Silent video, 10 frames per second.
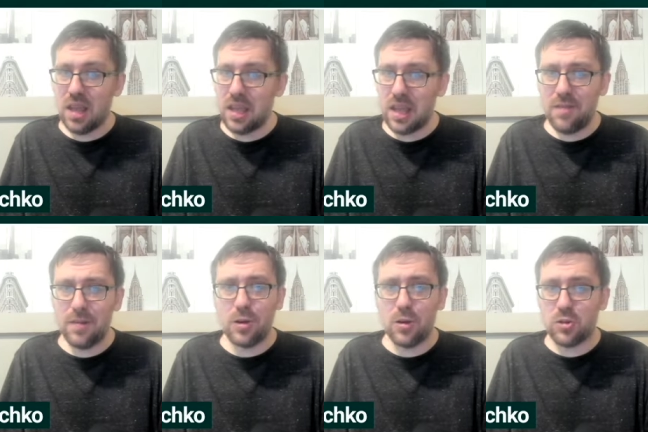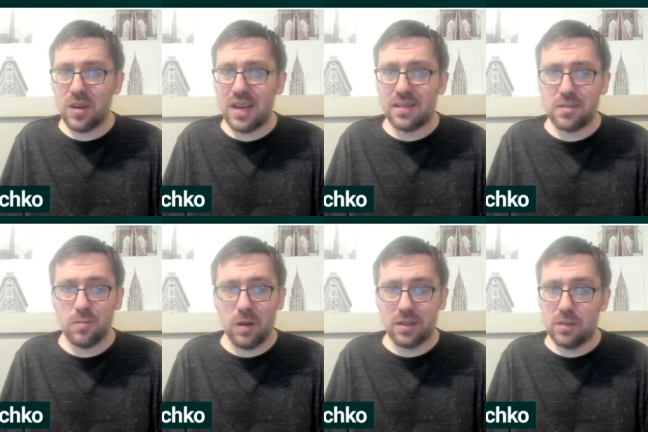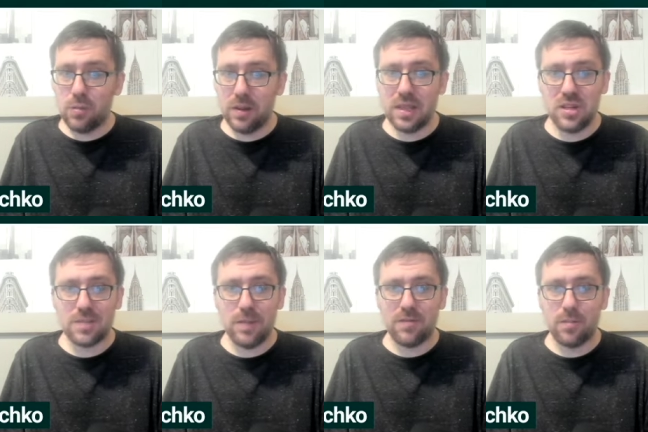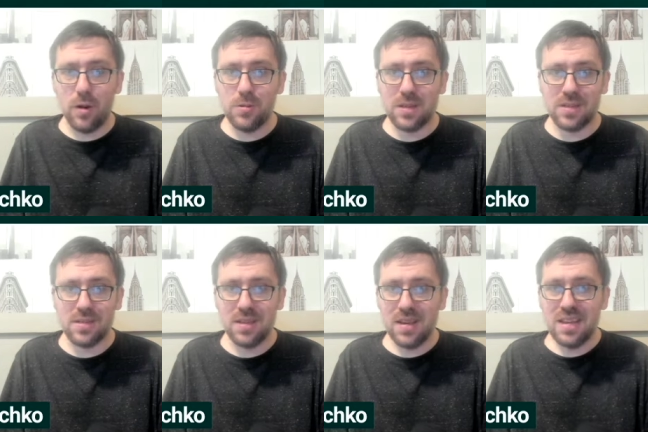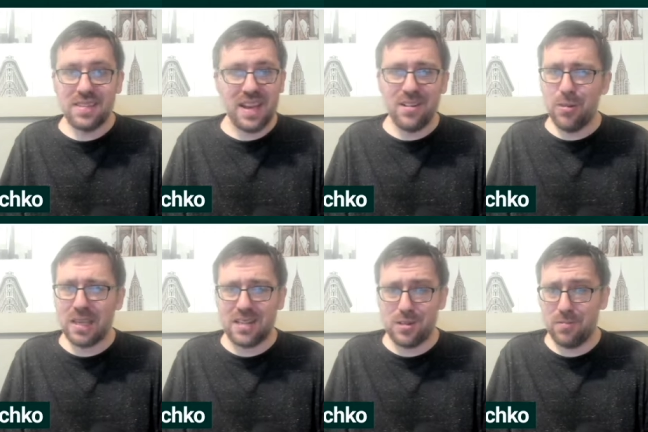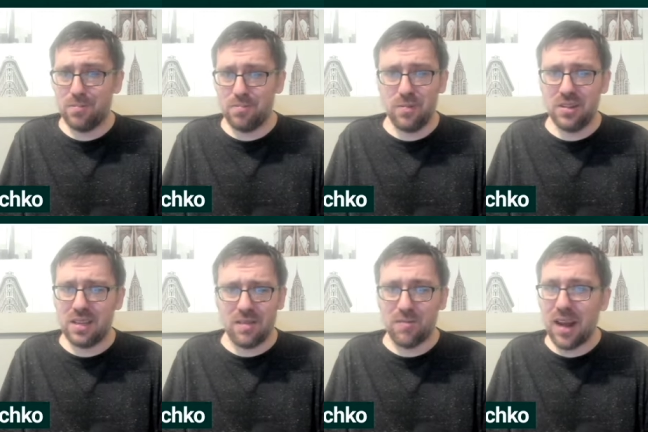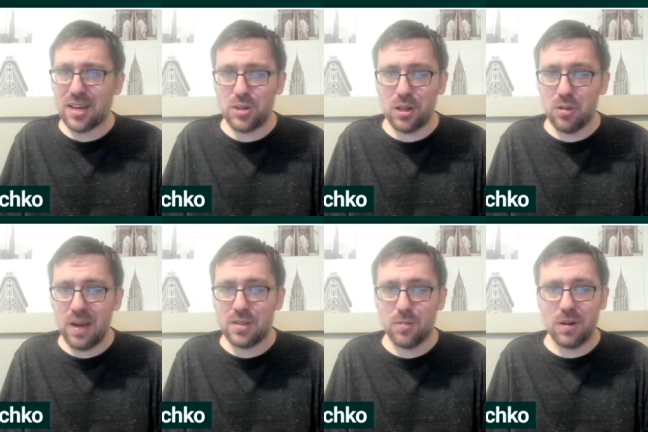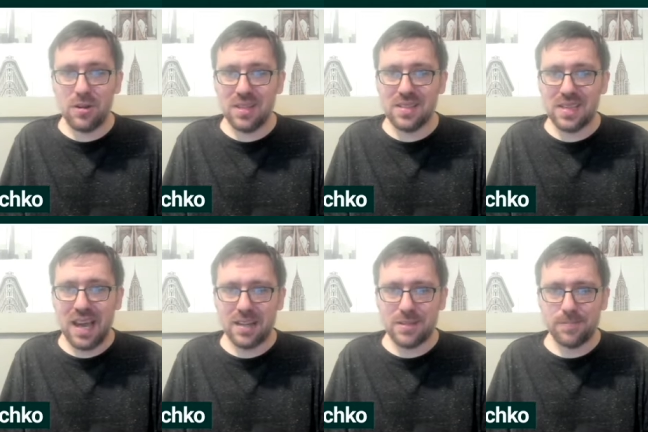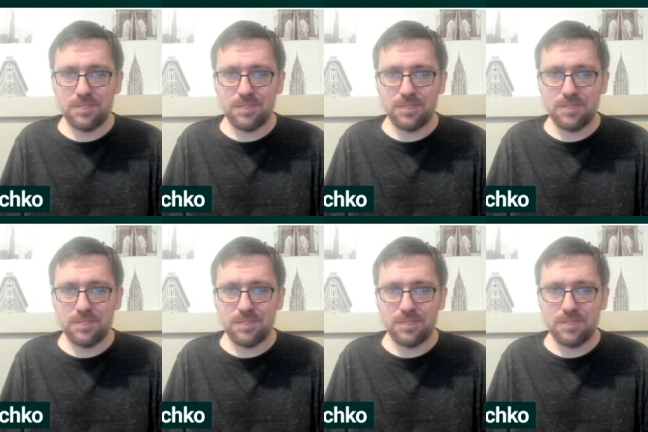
Even a good trade like the one the Jets made for Moses, that only gets you really a fraction of the way to where you need to get.